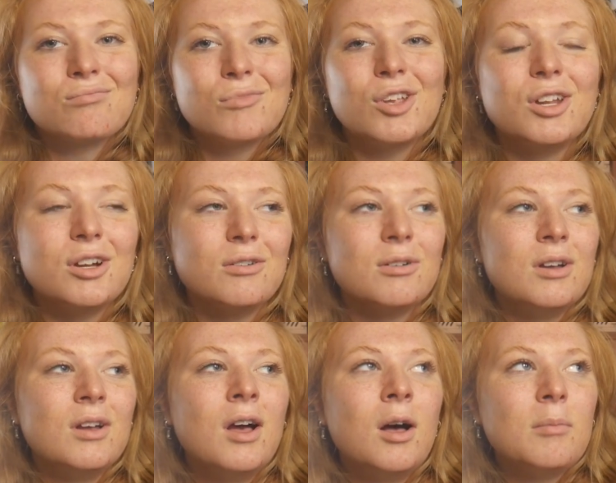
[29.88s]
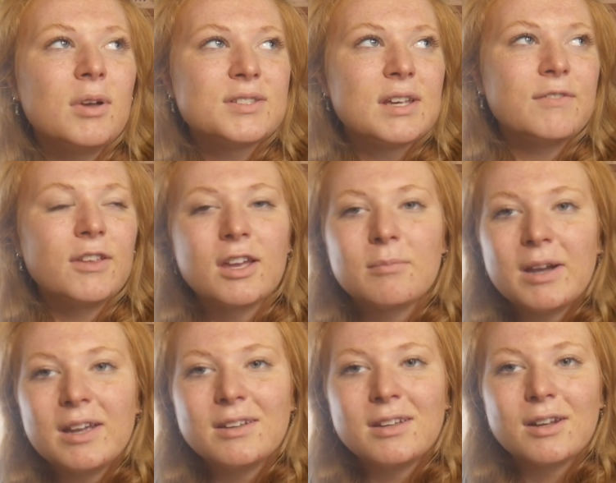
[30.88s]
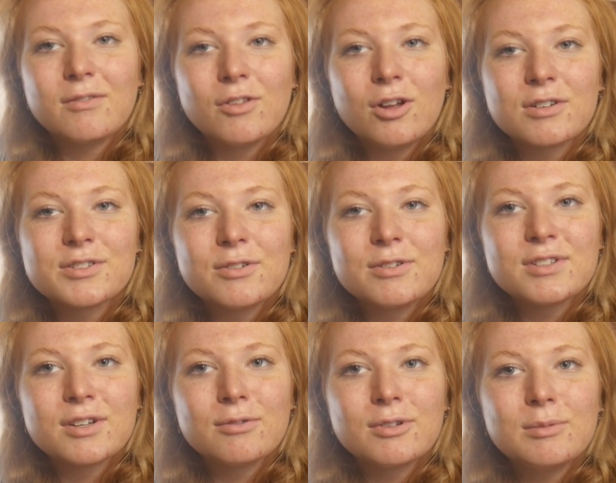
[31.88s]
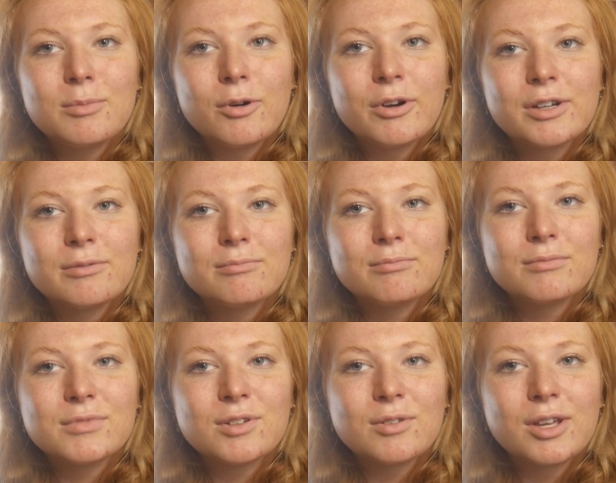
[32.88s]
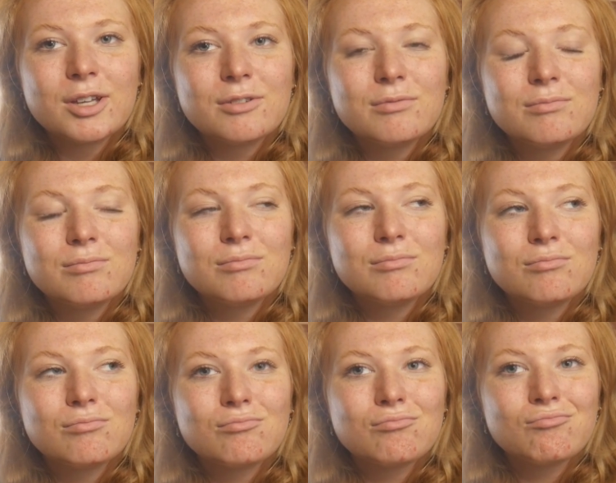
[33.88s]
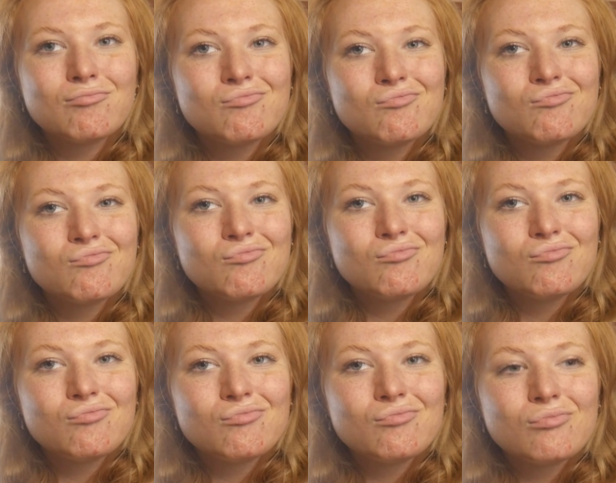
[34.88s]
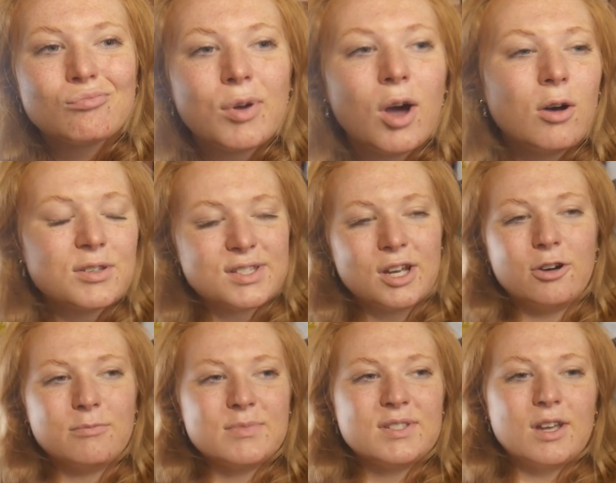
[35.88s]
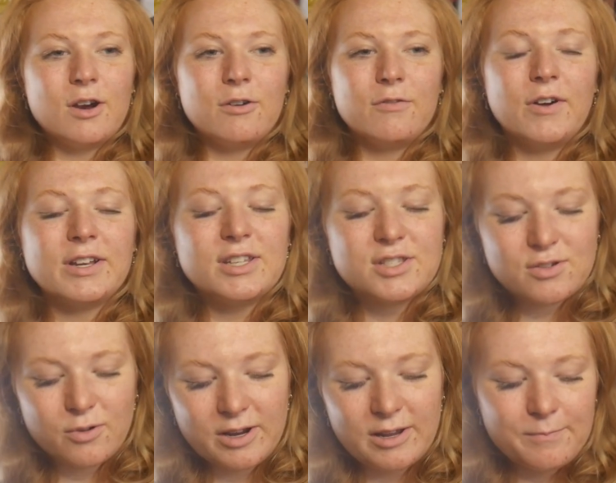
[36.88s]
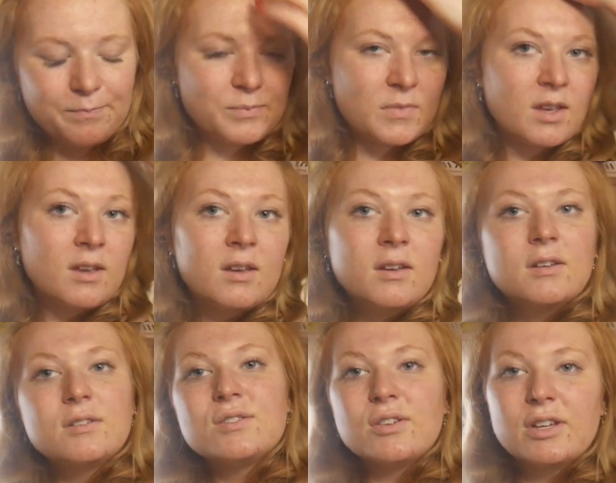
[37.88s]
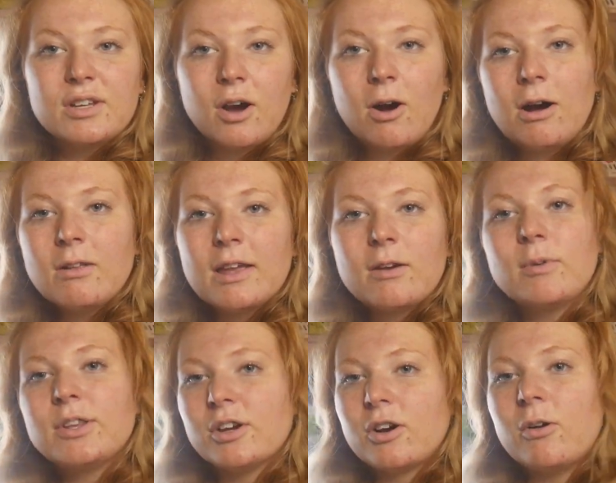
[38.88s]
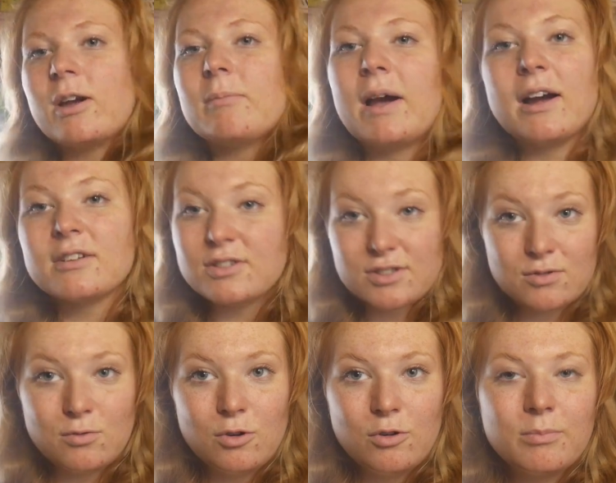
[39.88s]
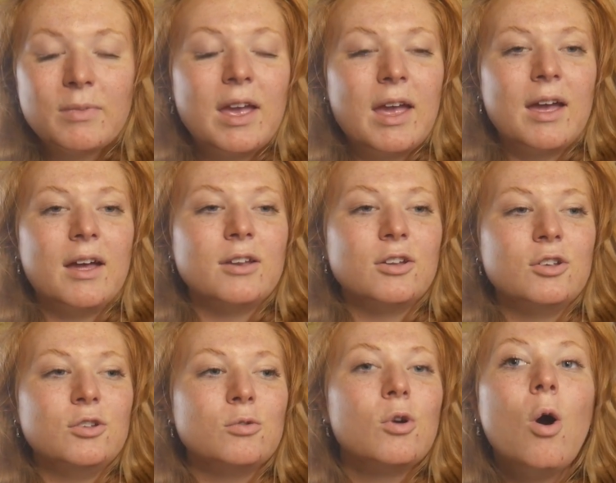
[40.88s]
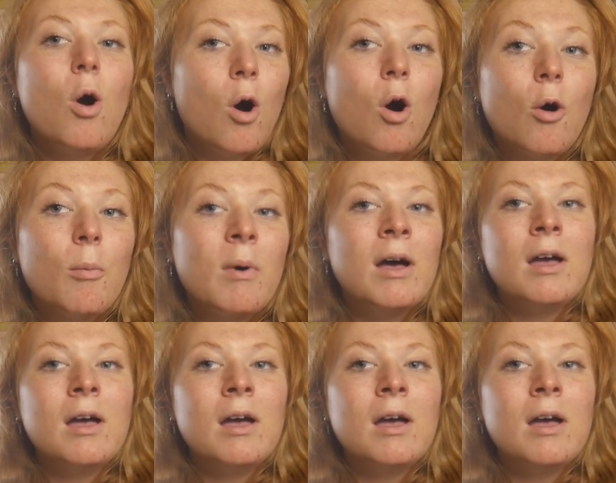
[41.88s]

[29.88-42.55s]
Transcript: you know, plus I feel like my Indiana vlogs are always, like, really boring, so, like, but also, so, funny story, so you know how, like, when you're going back to school, and you go home,